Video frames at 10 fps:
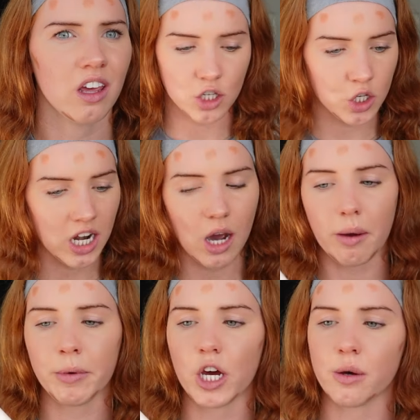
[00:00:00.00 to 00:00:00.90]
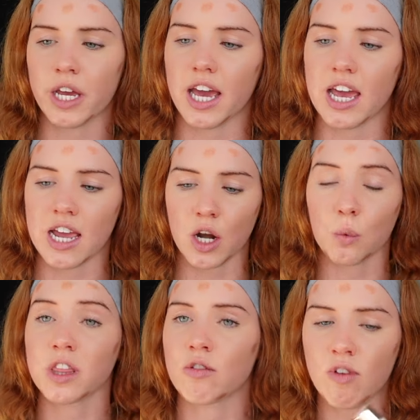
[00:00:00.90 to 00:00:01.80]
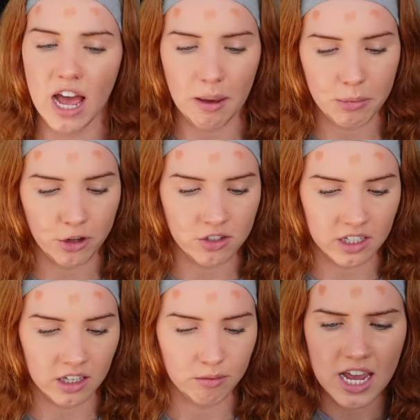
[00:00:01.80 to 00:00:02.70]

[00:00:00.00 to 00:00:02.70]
So now I'm going in with the Rare Beauty